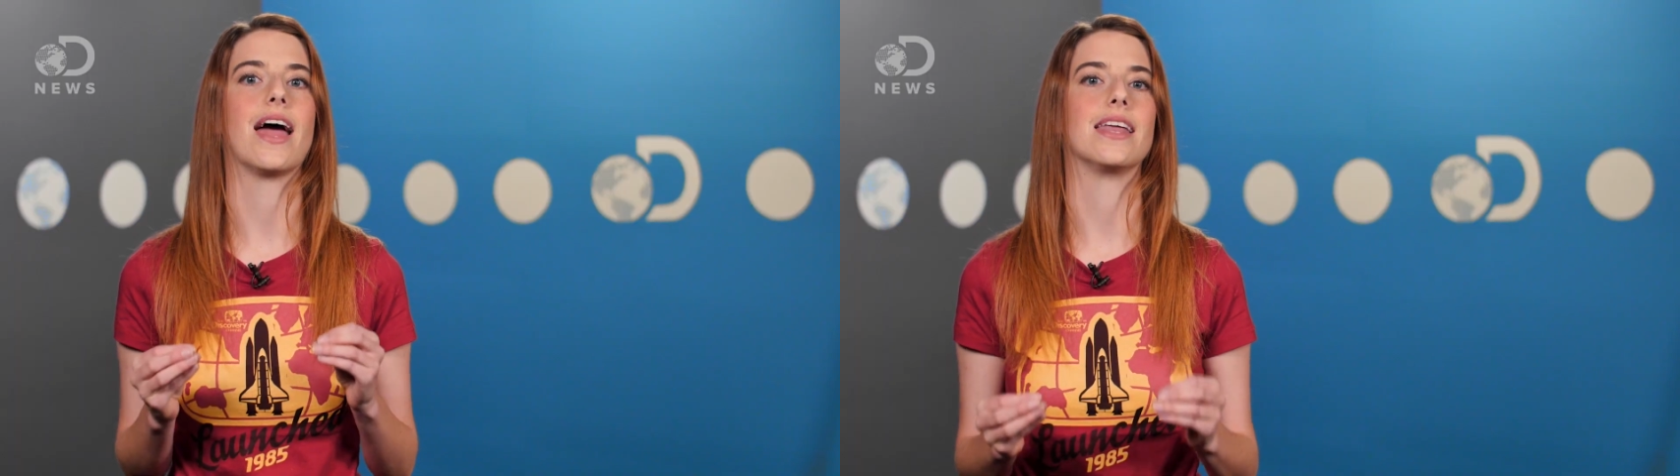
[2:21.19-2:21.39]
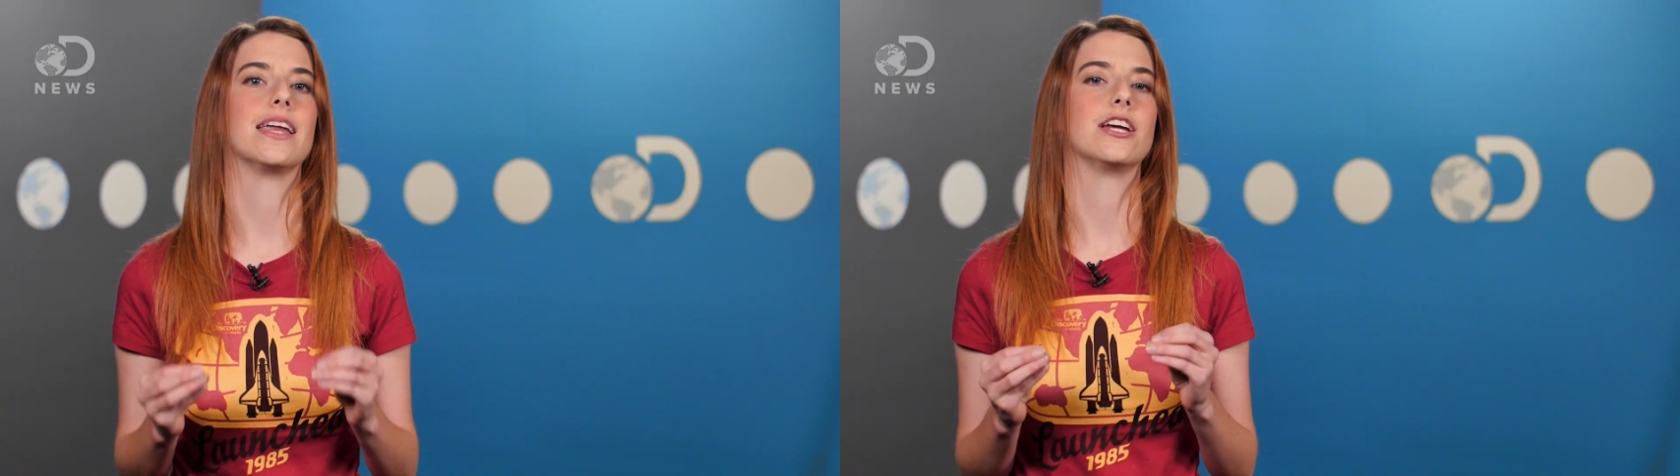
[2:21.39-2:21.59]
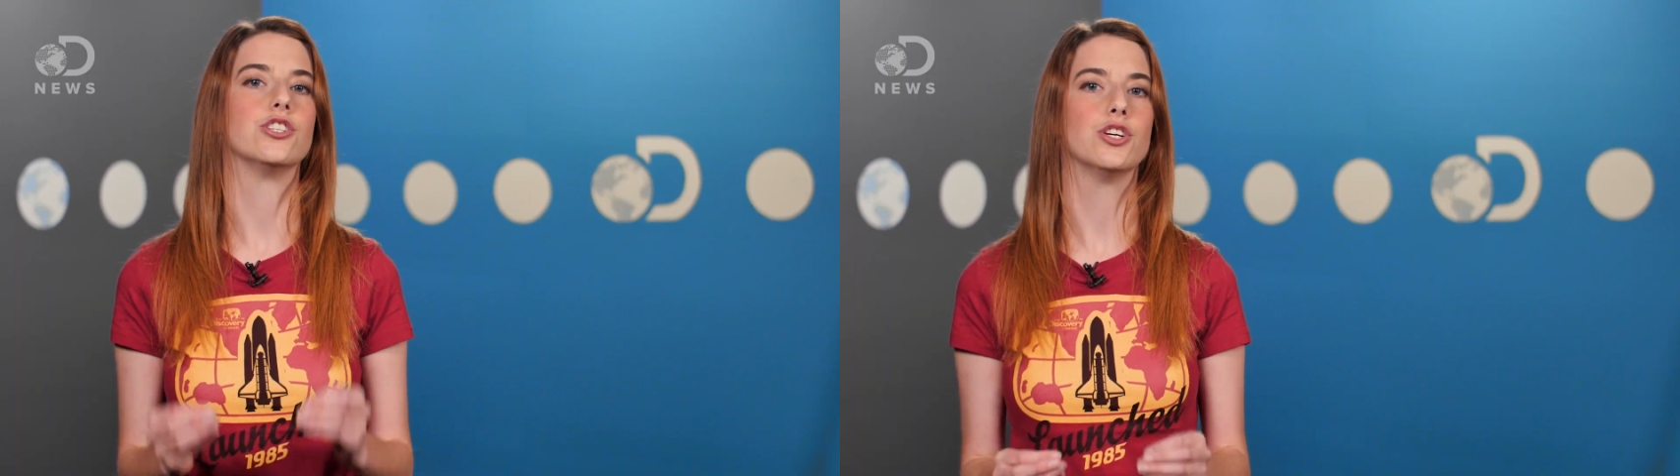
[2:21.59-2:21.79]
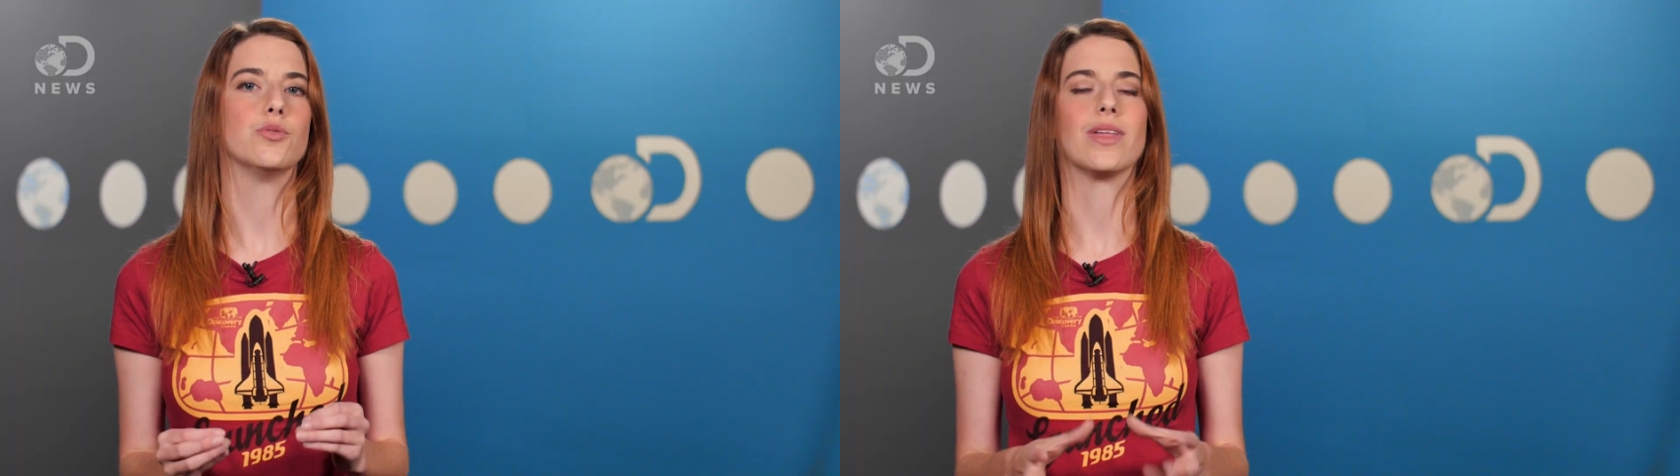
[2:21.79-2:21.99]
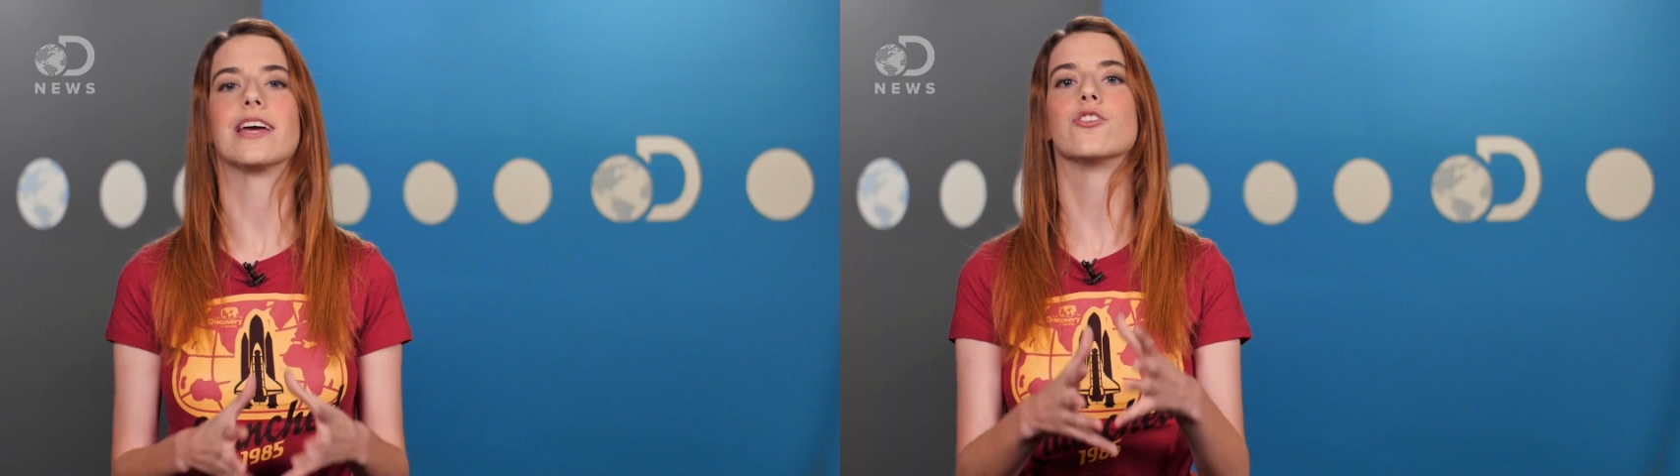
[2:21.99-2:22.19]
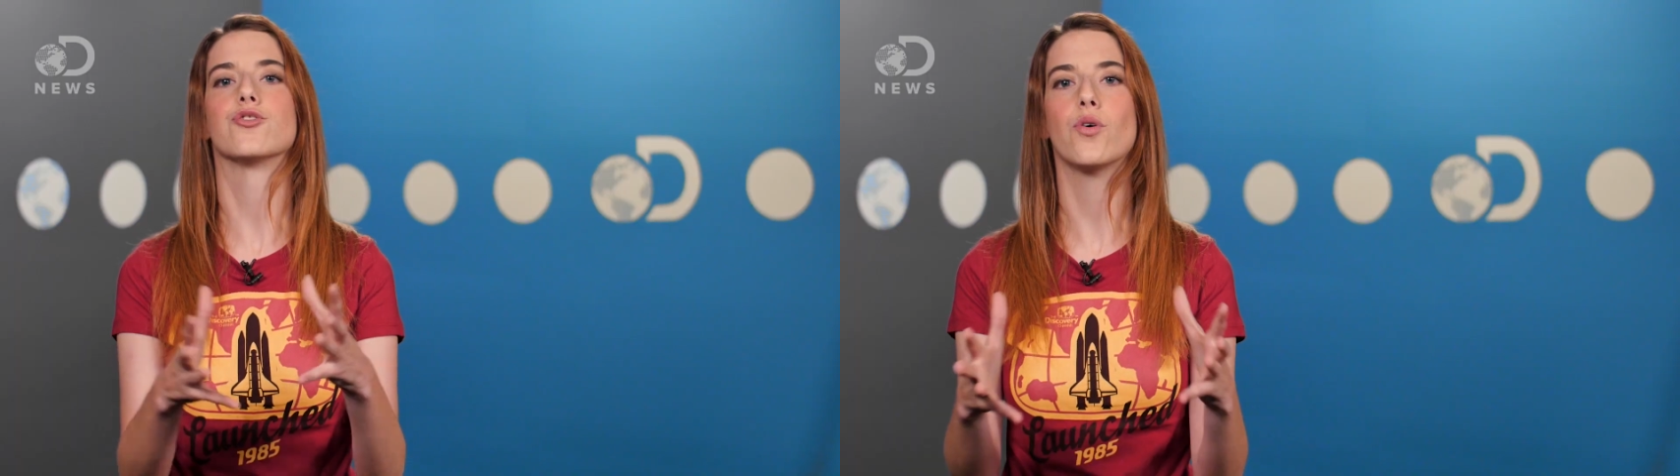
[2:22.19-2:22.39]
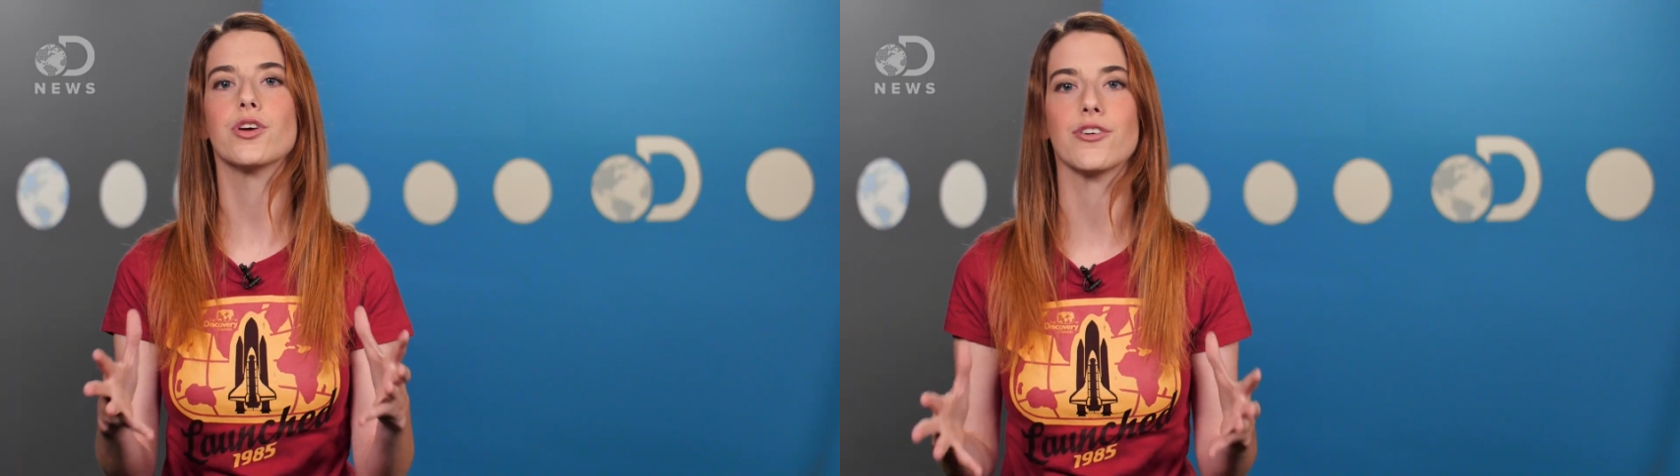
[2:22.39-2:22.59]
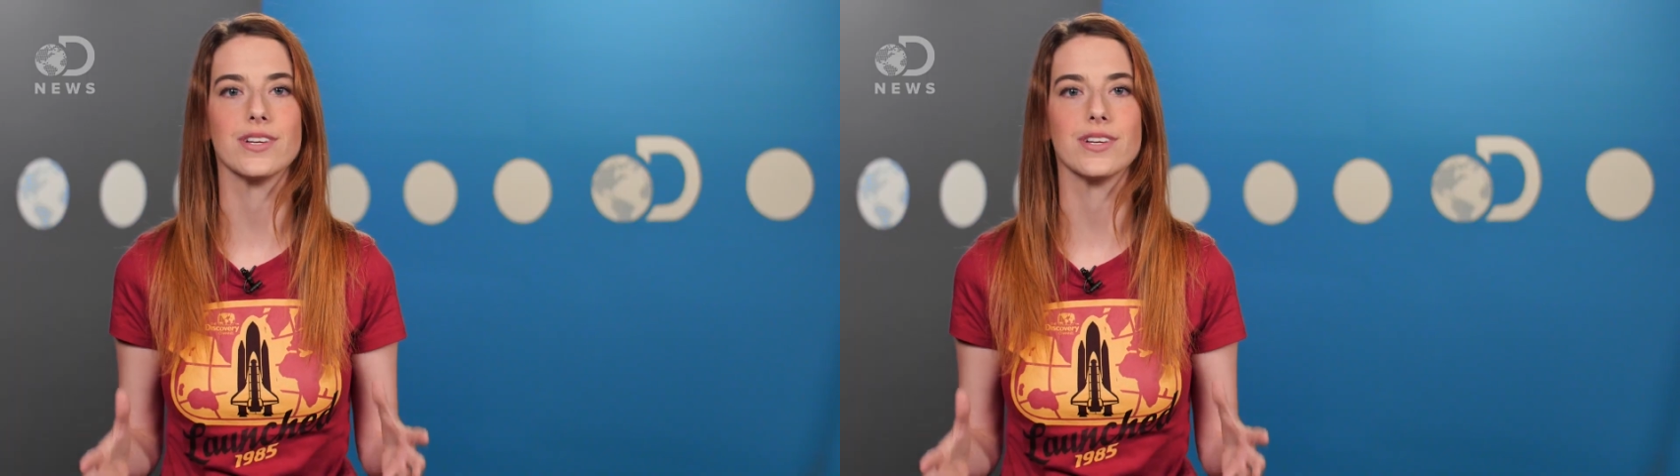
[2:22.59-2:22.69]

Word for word: editing do. They control your